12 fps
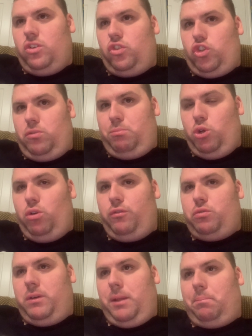to move
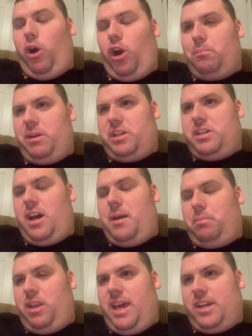to an apartment
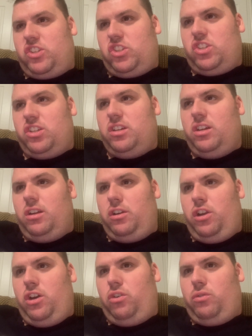complex
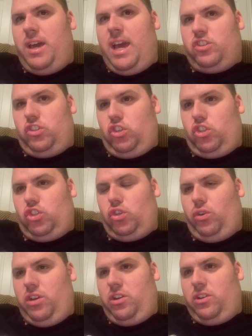known as the
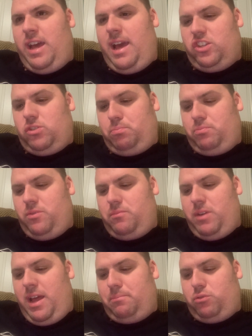Sawyer
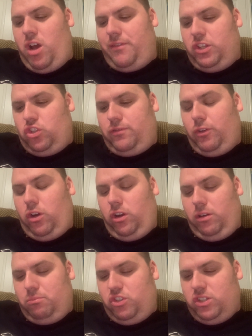at Providence
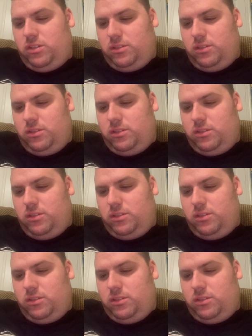Farms.